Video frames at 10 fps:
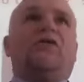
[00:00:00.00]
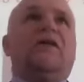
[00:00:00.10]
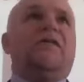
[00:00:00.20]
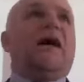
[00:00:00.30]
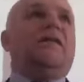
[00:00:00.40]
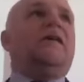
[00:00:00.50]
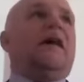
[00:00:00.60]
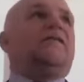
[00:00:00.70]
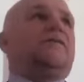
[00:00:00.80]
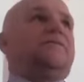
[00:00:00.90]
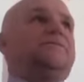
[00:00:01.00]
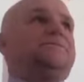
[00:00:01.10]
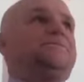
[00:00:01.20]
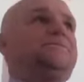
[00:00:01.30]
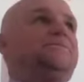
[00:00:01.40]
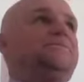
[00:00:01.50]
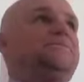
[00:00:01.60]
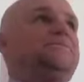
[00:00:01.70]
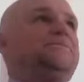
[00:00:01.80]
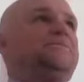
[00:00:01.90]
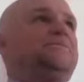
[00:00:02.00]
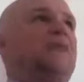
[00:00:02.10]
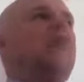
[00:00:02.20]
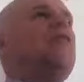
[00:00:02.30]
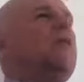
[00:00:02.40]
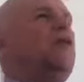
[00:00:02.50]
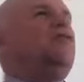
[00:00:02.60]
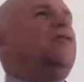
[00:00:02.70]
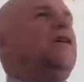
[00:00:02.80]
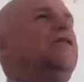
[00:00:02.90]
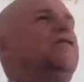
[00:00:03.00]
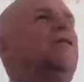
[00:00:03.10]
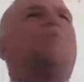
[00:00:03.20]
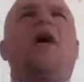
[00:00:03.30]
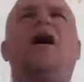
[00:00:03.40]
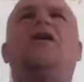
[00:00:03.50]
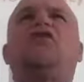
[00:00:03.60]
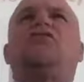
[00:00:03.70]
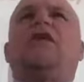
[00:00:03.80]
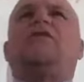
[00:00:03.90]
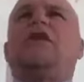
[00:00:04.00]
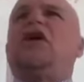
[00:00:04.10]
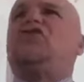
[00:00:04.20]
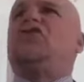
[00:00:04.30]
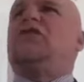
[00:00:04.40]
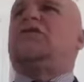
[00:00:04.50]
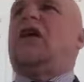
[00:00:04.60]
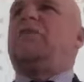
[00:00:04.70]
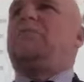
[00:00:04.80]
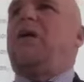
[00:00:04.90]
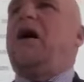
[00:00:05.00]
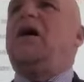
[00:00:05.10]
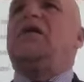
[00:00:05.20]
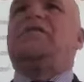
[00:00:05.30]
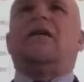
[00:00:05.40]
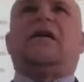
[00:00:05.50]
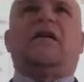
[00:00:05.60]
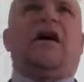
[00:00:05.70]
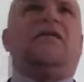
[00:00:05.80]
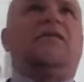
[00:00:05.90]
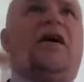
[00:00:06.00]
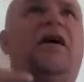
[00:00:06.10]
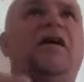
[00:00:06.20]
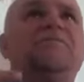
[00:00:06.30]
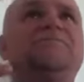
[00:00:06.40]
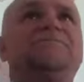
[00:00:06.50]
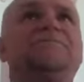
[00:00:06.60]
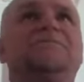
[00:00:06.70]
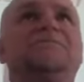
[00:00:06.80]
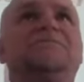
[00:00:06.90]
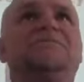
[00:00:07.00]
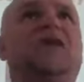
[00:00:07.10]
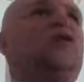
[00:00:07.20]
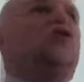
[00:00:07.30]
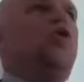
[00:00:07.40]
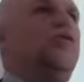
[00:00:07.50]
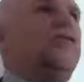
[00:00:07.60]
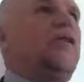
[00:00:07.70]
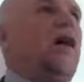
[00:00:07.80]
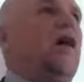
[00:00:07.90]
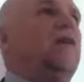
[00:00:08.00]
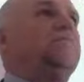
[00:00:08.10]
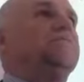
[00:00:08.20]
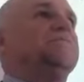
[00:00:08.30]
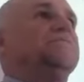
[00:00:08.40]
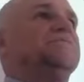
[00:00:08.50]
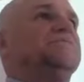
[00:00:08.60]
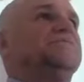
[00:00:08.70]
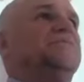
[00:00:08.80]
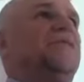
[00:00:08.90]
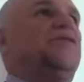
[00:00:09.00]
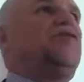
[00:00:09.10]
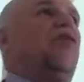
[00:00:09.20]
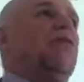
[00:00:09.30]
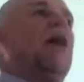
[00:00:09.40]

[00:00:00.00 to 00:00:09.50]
in that text. Have I mentioned this? That buying a translation is like buying a second-hand car, a used car, a